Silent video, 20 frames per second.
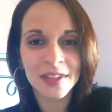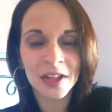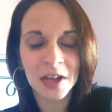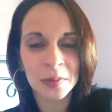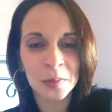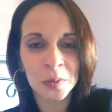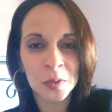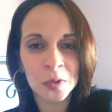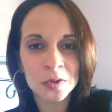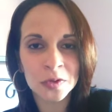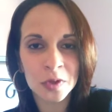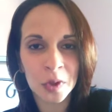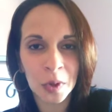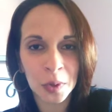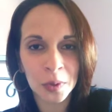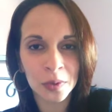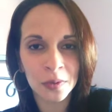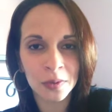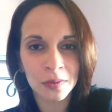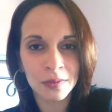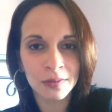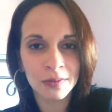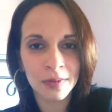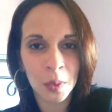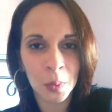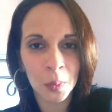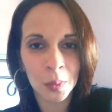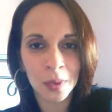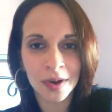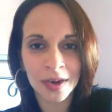I'm also
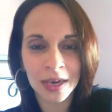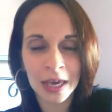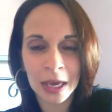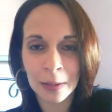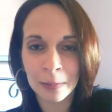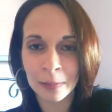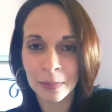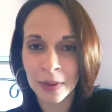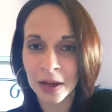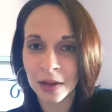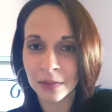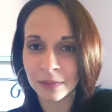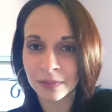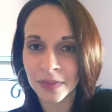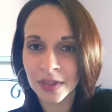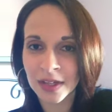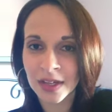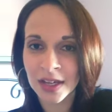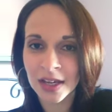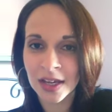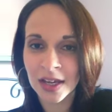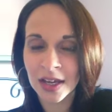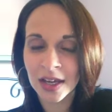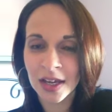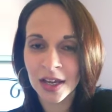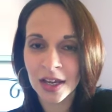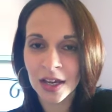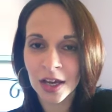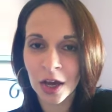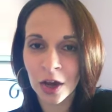a working mum
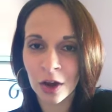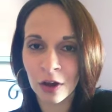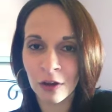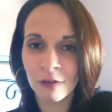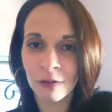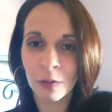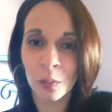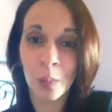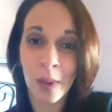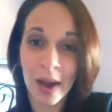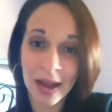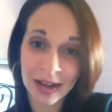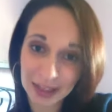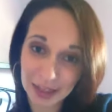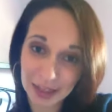of one